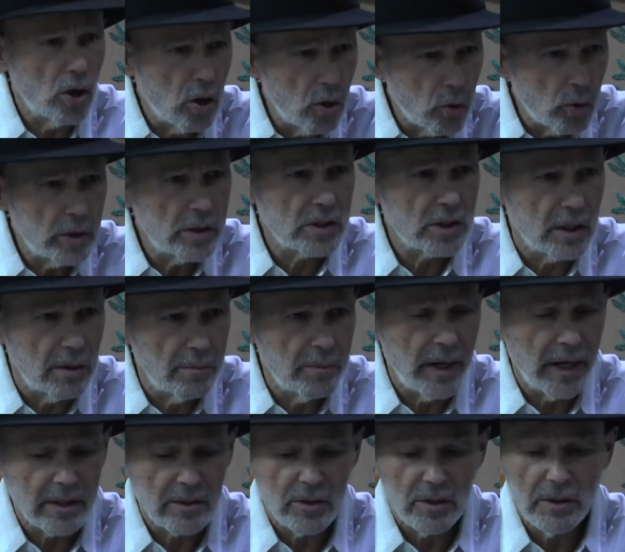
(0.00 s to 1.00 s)
always come
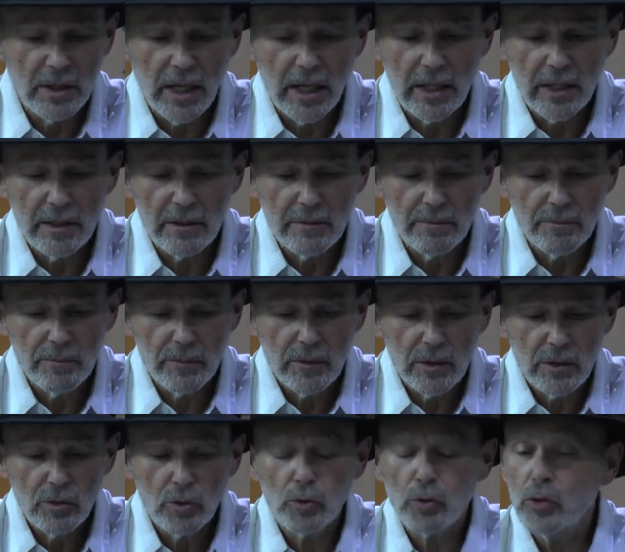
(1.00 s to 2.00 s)
back to 9.
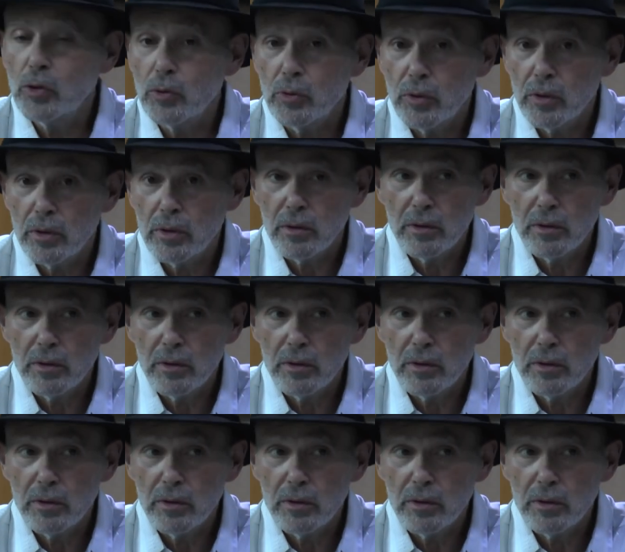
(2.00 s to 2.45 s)
Truth